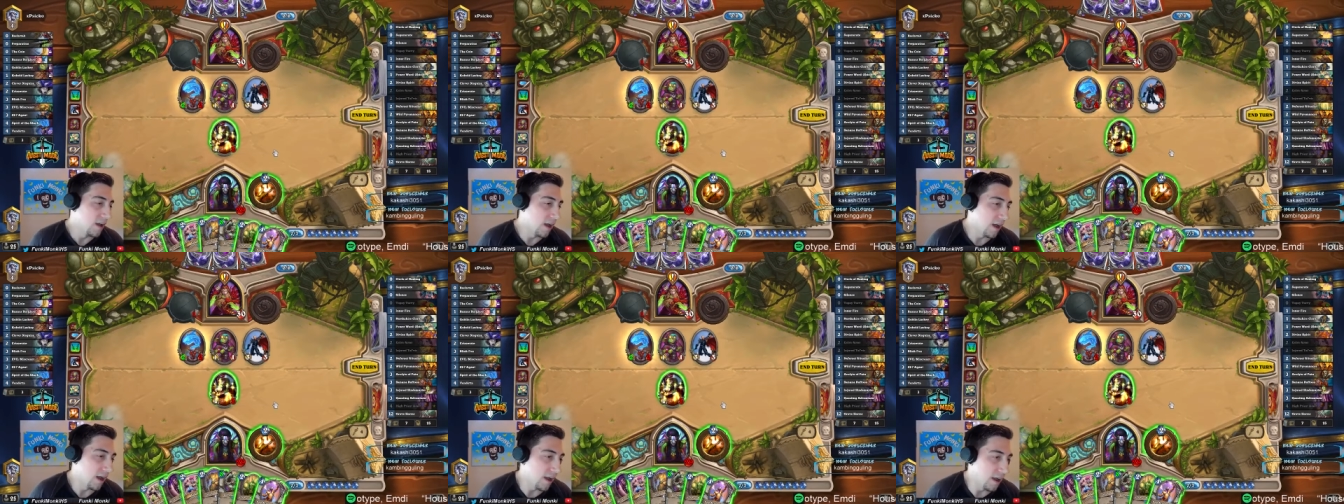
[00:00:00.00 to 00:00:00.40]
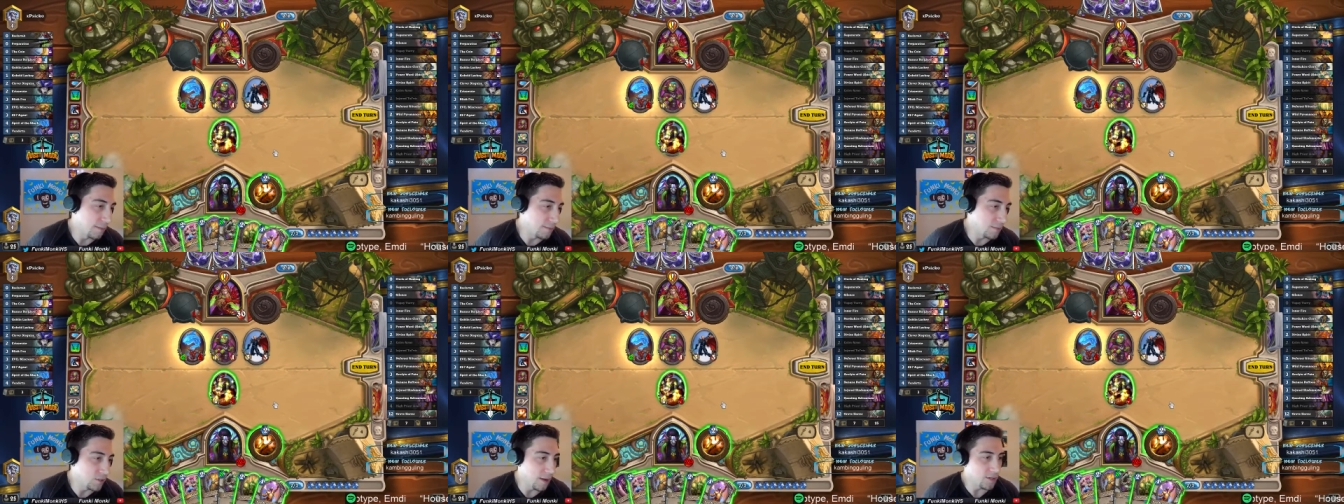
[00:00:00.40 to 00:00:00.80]
So
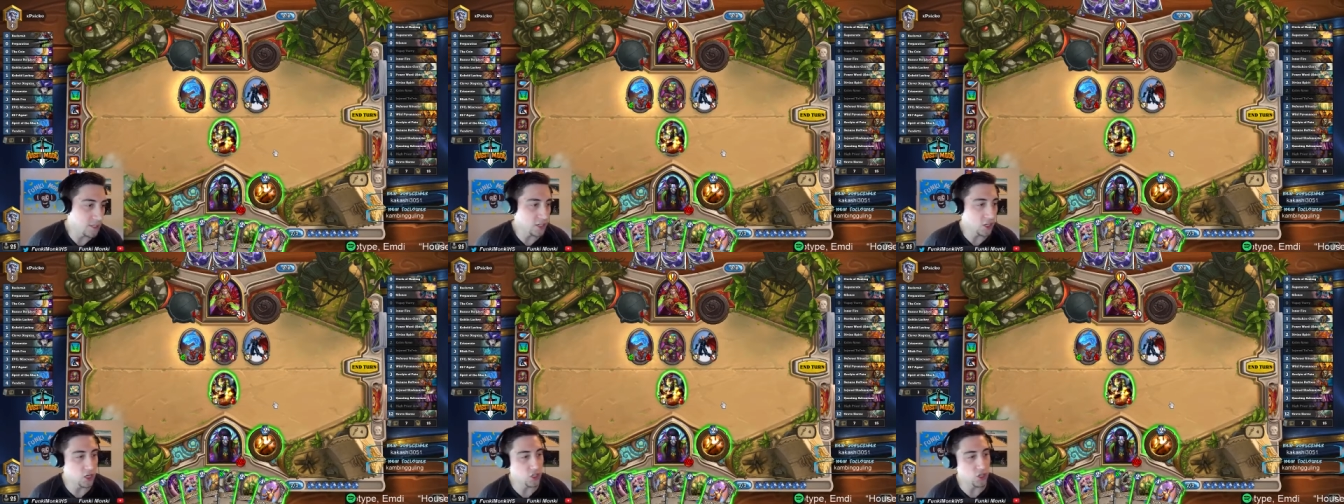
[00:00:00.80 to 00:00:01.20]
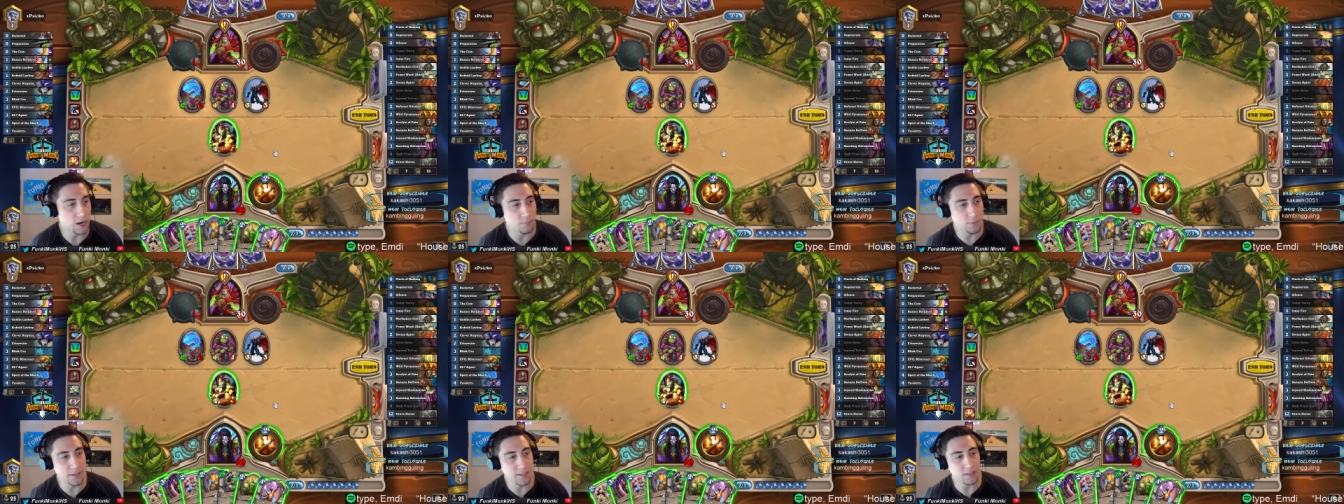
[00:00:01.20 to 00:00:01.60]
I'm just trying to
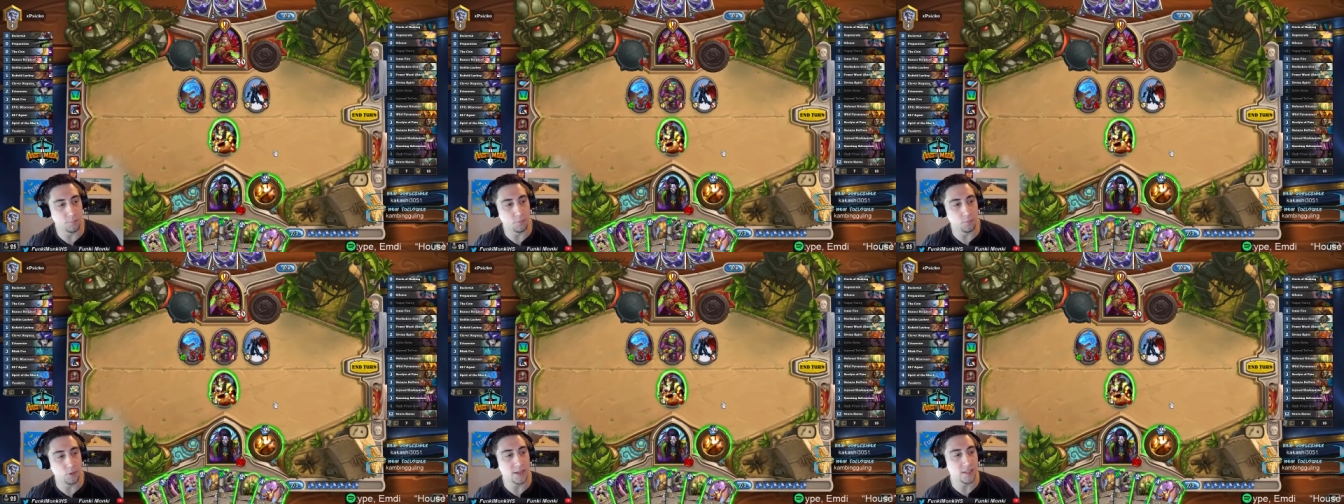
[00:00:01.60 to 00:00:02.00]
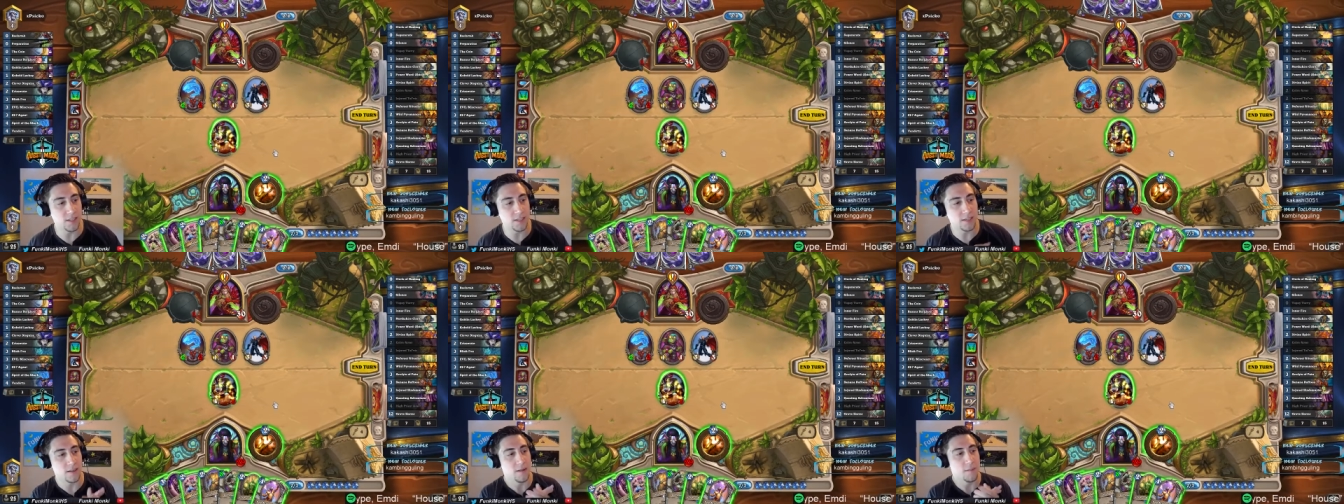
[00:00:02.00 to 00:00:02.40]
play some
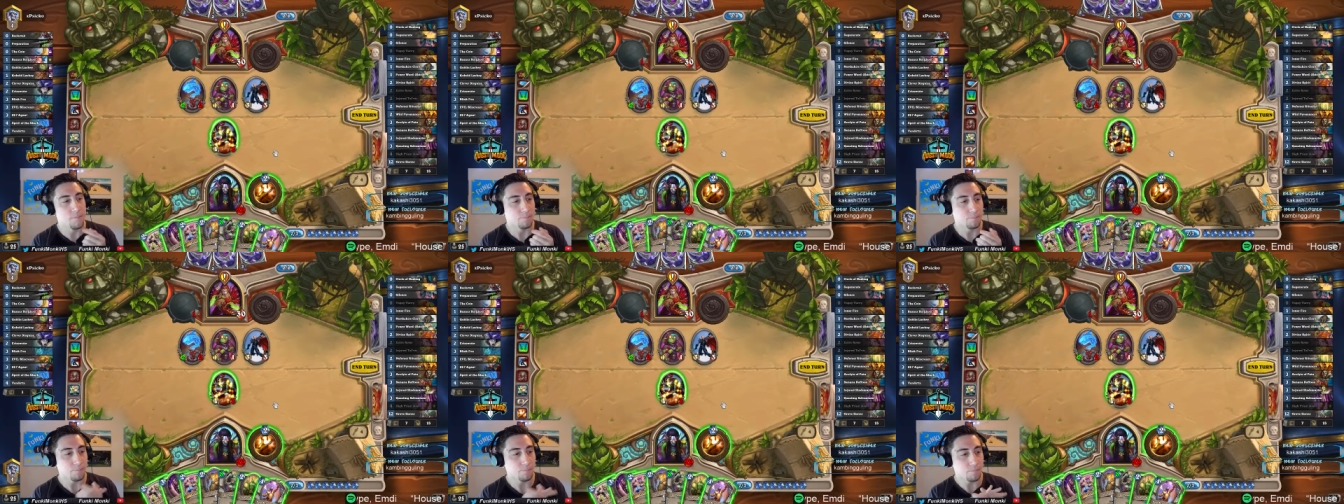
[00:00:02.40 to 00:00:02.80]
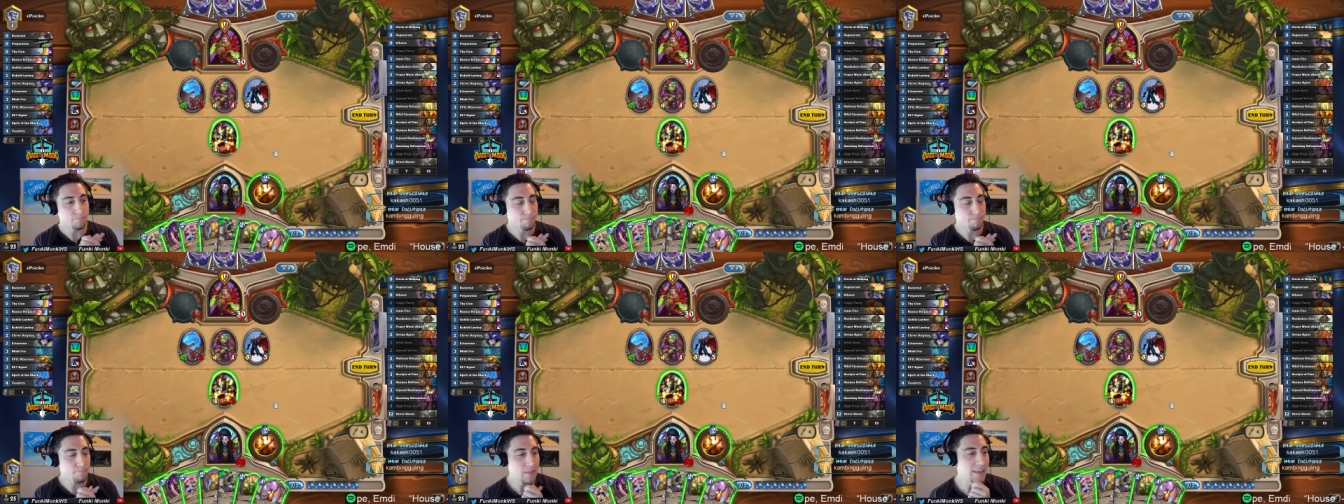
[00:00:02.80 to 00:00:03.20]
Priest
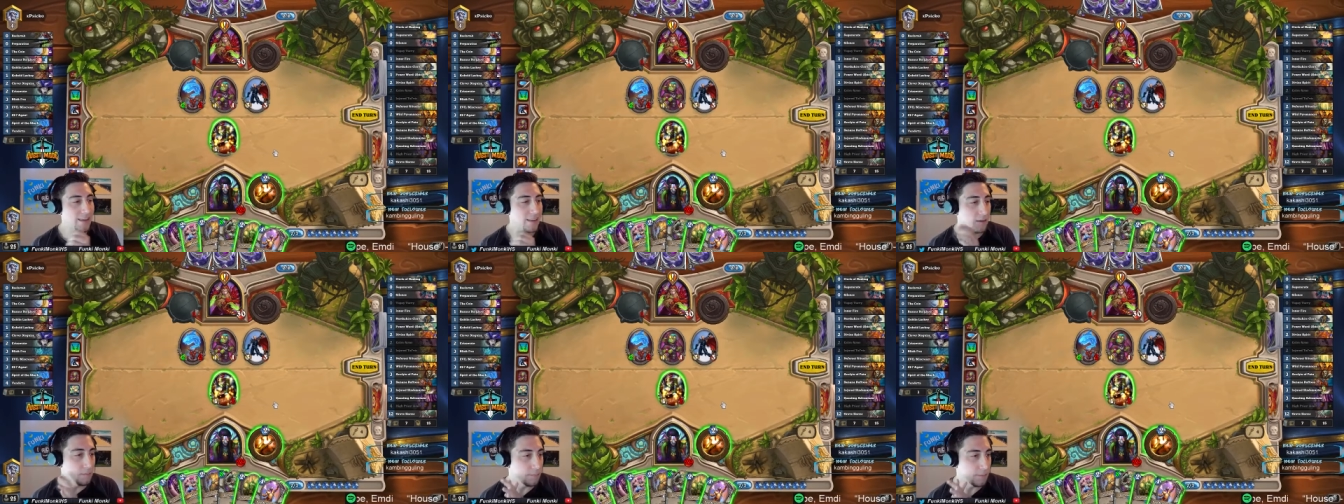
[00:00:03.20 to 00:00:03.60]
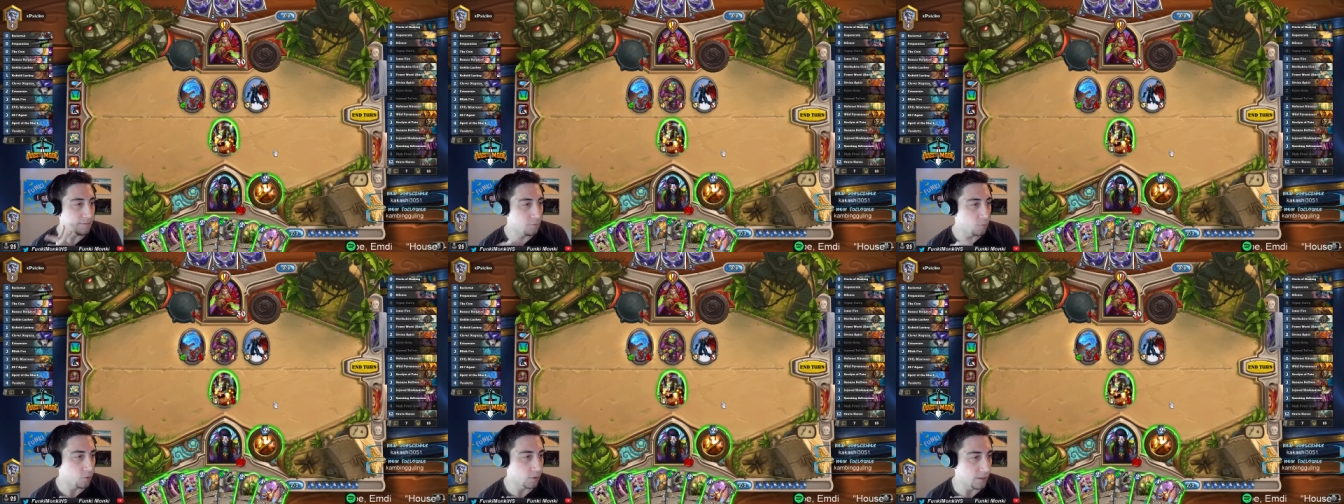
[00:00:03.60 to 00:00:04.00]
in
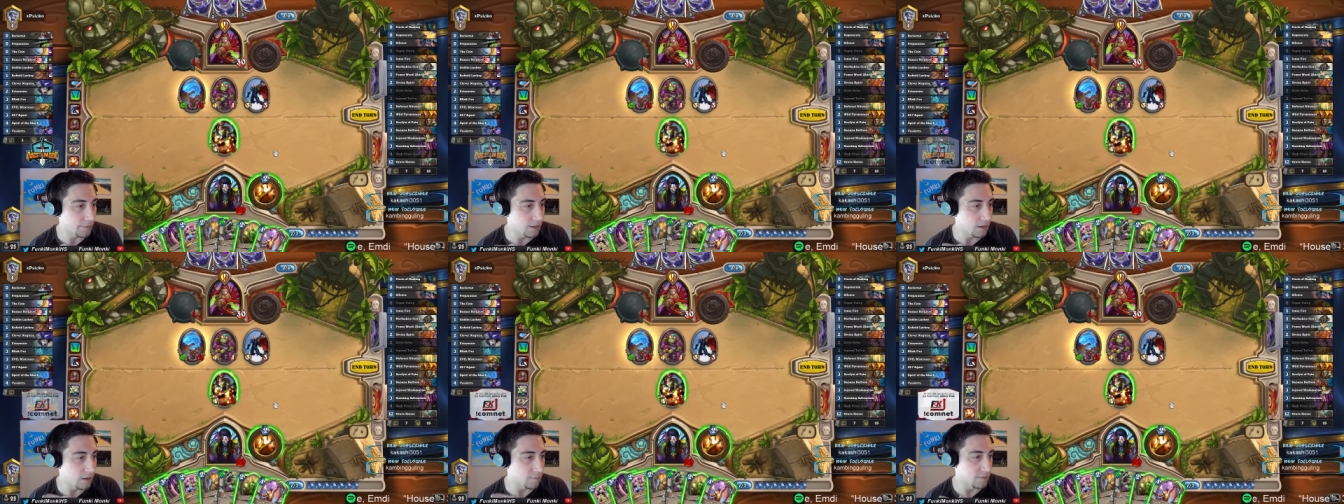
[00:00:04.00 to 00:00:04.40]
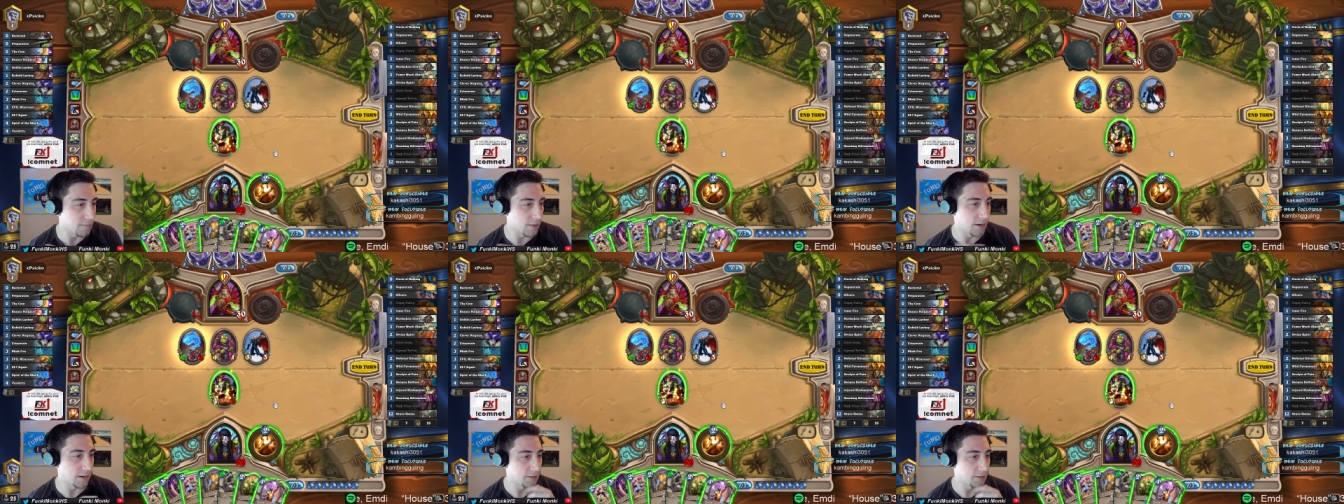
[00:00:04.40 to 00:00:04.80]
before it becomes
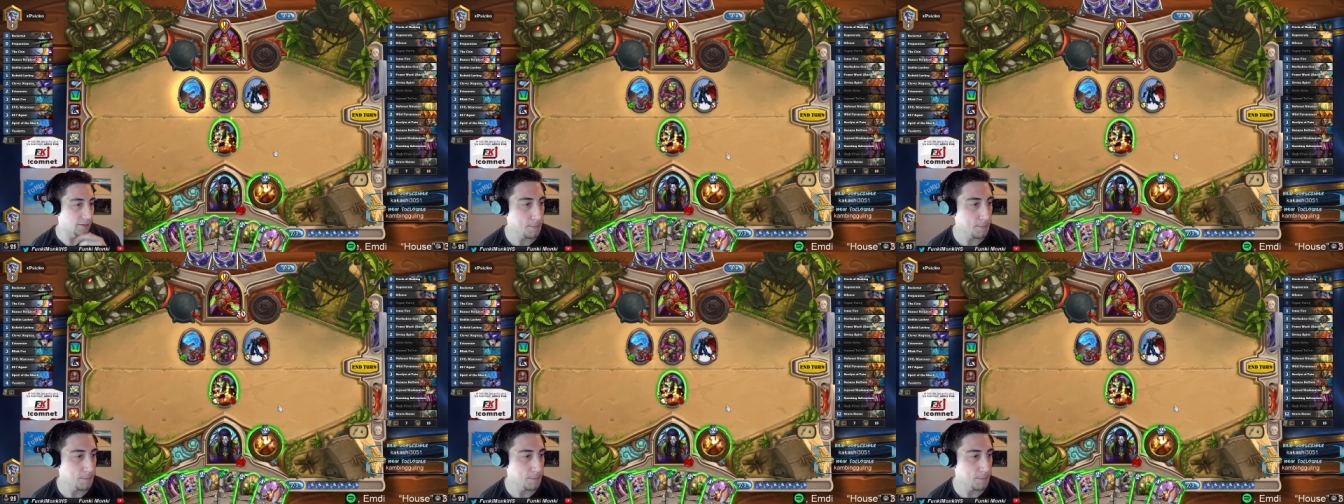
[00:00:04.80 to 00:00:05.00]
meta.